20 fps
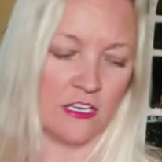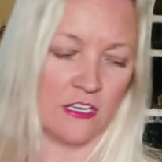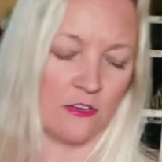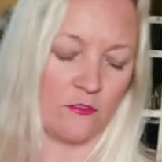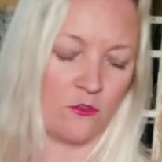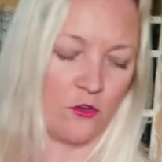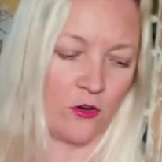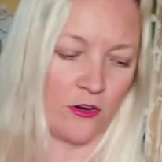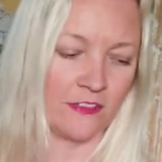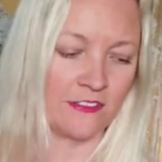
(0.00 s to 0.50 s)
And
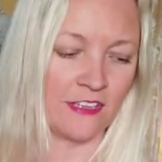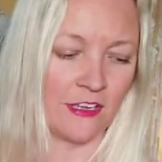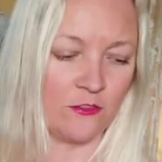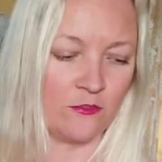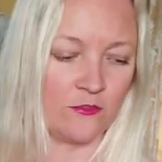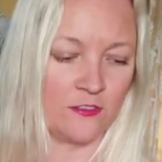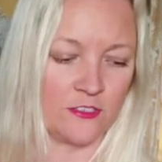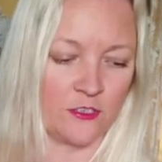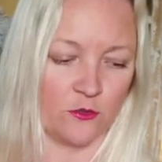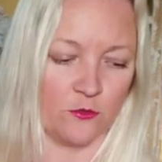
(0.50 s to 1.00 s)
of course, I
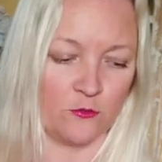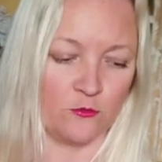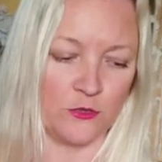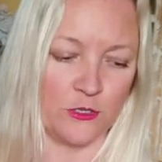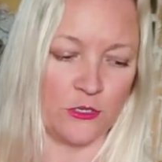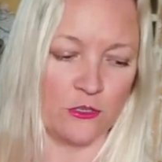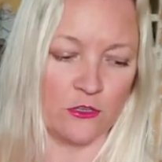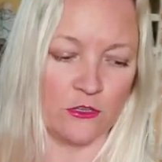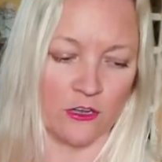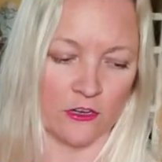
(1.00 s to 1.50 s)
still
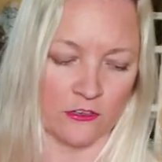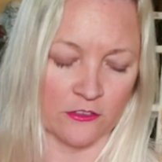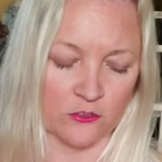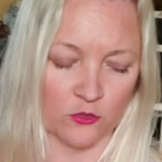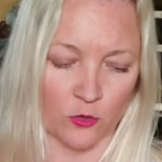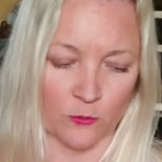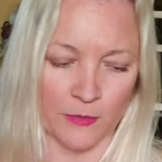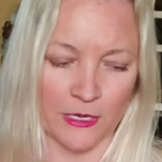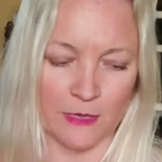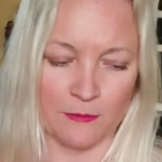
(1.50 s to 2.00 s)
feel our
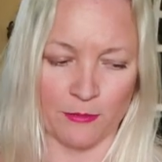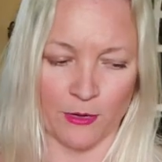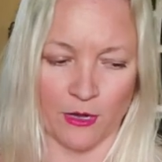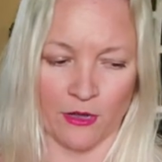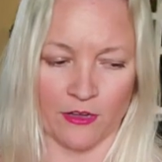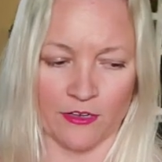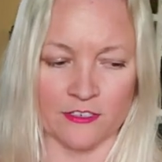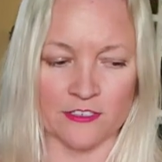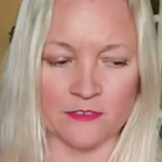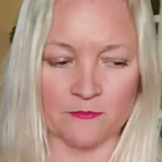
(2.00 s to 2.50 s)
soulmate
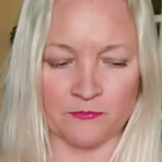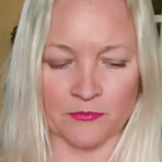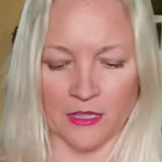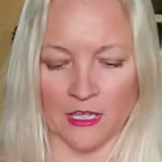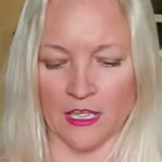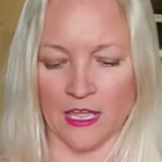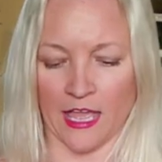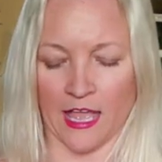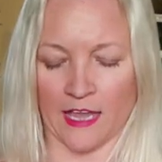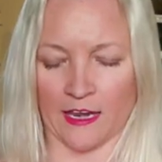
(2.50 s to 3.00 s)
bond.
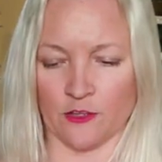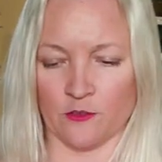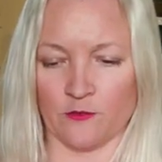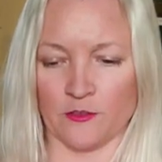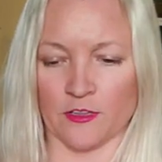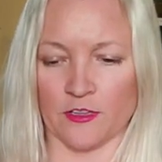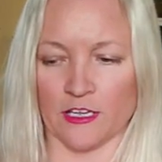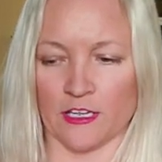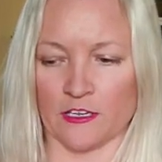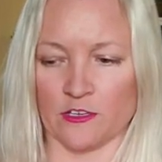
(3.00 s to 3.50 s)
And I
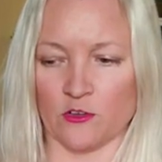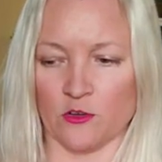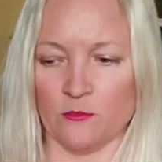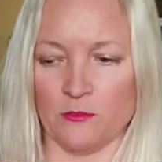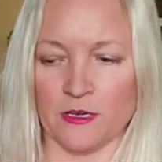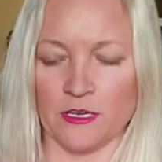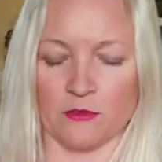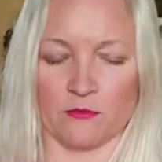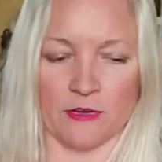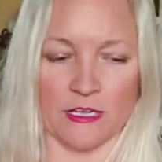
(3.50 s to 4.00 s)
feel like
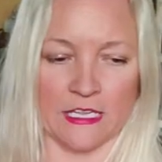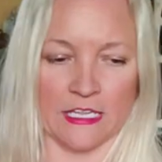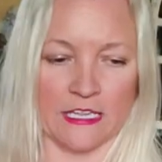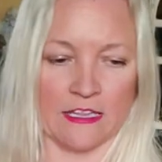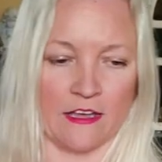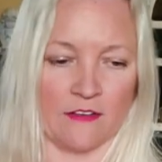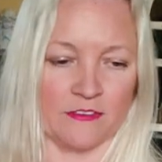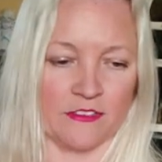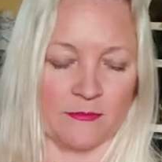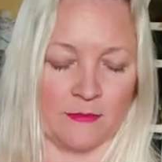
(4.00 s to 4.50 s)
nobody really
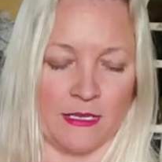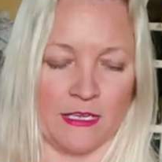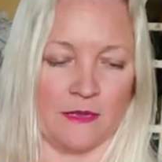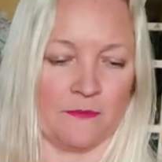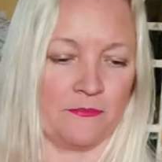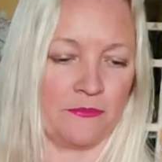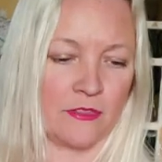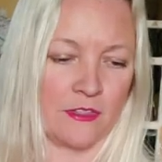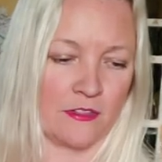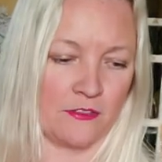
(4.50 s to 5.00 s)
loves
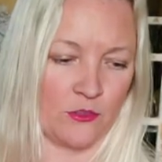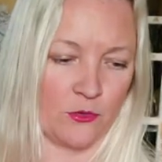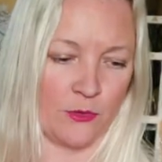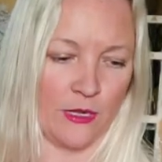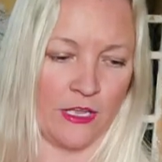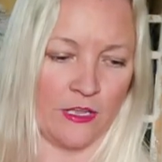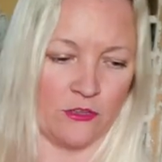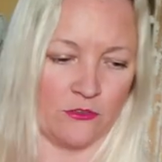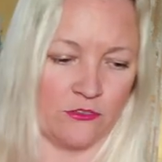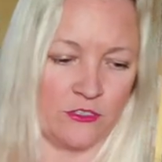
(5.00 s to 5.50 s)
me the
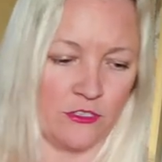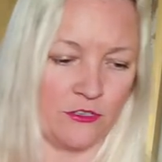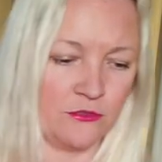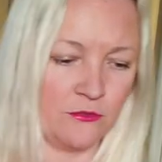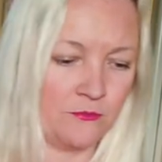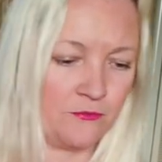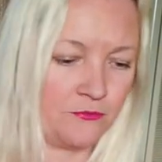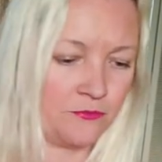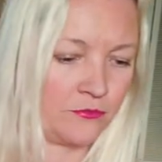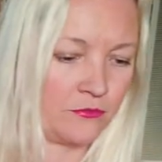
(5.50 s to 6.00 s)
way you
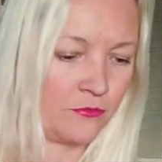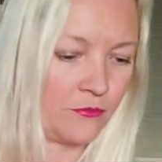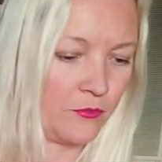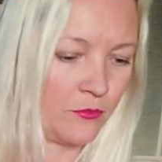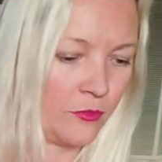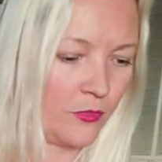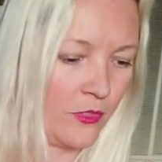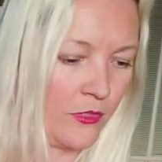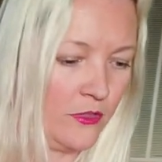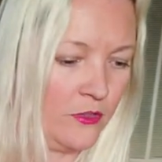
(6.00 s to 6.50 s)
do.
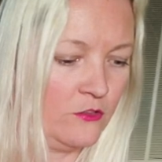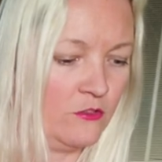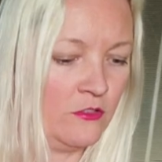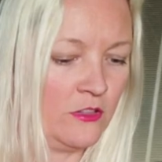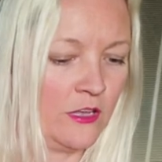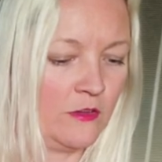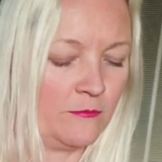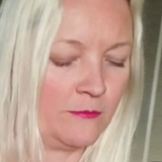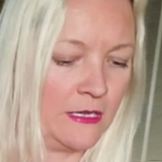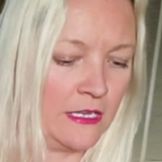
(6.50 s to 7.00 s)
You
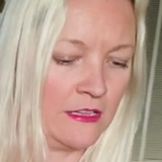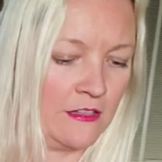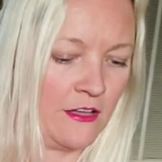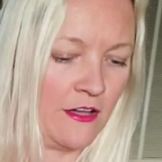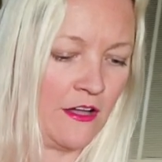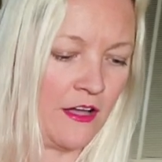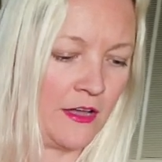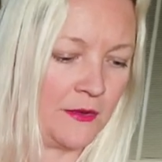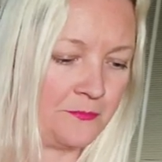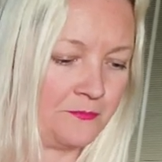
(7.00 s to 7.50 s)
love me a
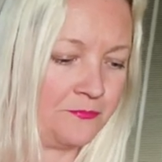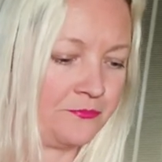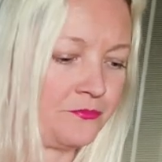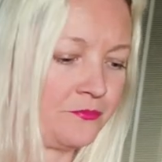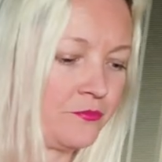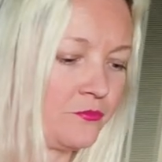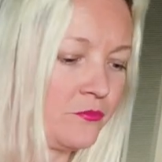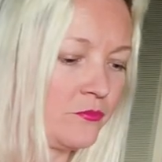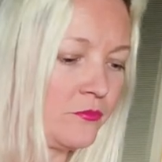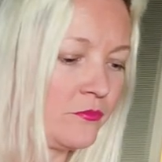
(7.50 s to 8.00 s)
lot.
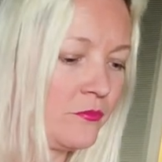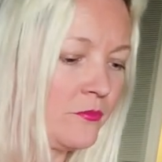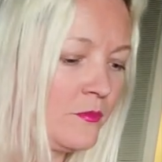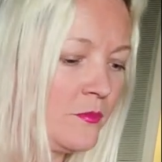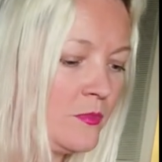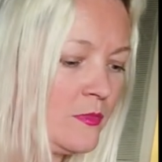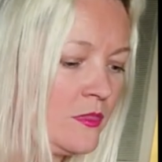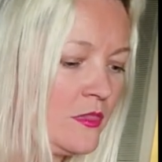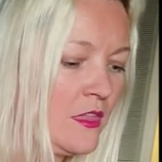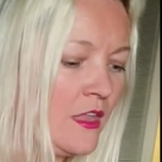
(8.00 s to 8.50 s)

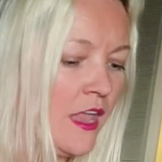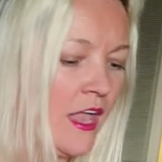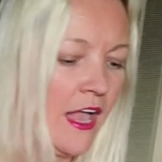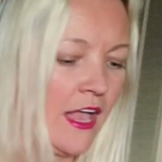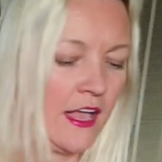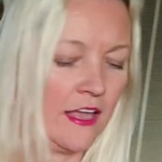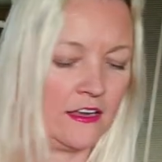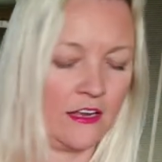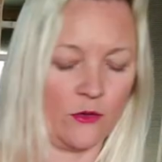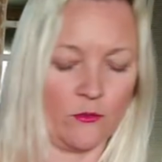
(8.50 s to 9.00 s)

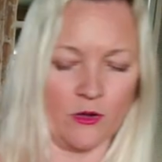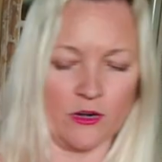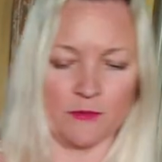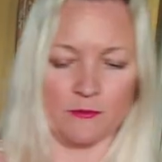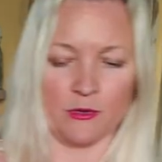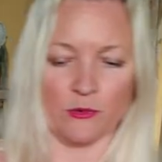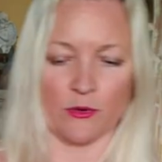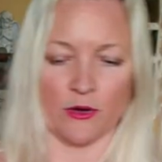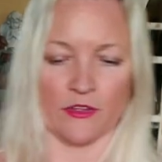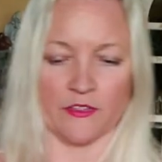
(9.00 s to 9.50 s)
And I want to
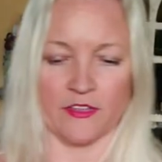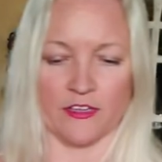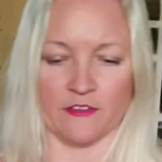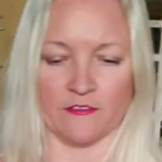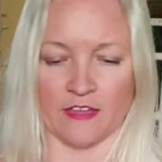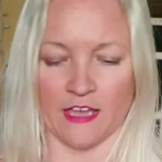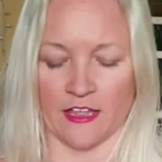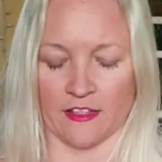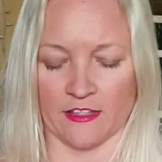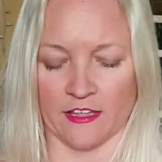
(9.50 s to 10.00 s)
be worthy of
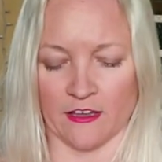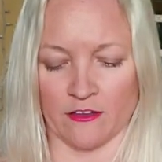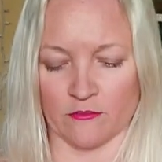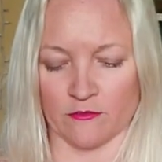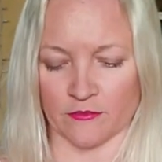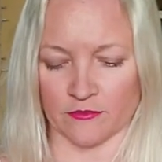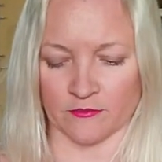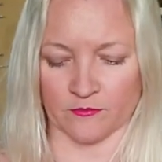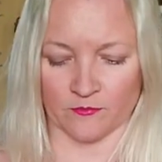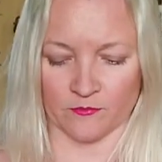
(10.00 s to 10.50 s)
that
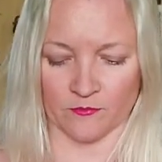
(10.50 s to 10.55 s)
love.